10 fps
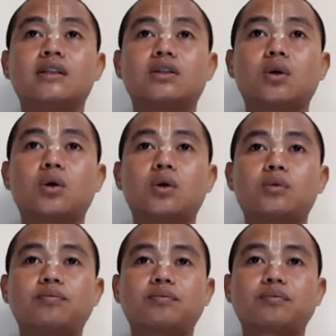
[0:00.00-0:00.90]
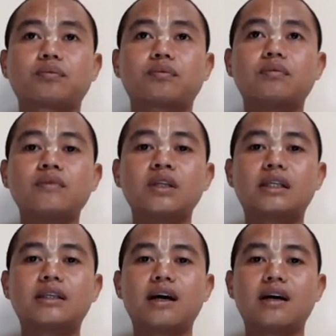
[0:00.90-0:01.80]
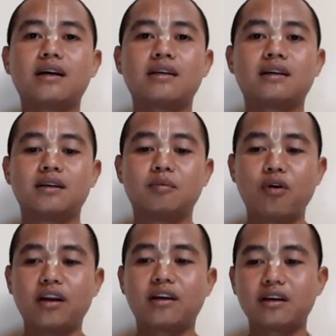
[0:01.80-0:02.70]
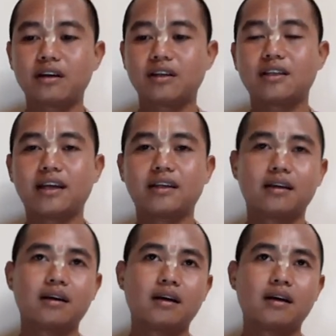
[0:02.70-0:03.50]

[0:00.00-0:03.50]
So yeah, the point here is that